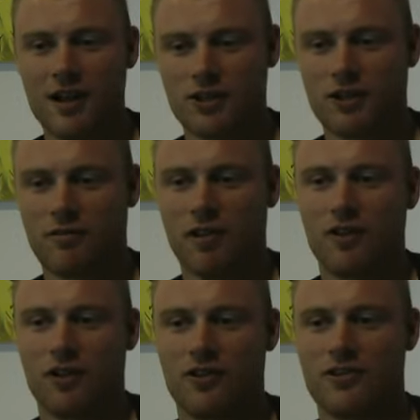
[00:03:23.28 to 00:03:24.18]
I enjoy the
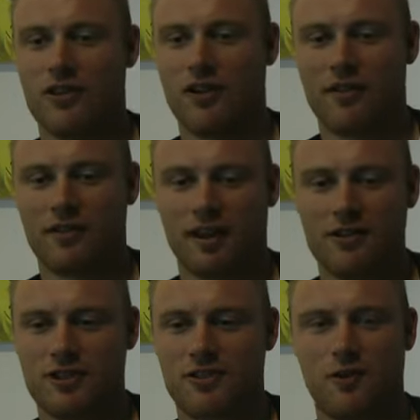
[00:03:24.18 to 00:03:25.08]
radio because you don't have to
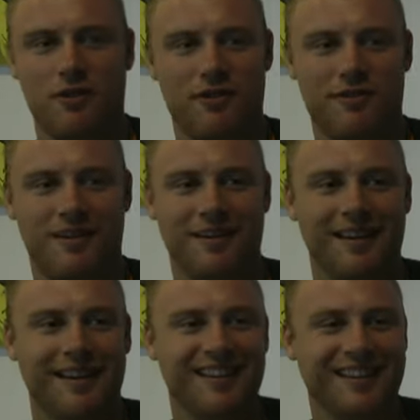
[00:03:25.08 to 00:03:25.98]
get dressed up or anything.
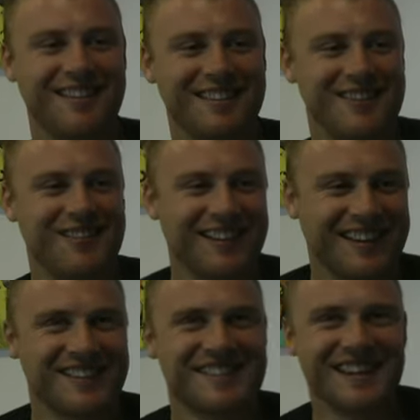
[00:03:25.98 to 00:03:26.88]
Nobody
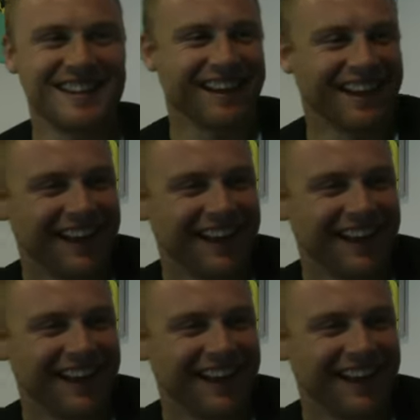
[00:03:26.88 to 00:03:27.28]
can see you.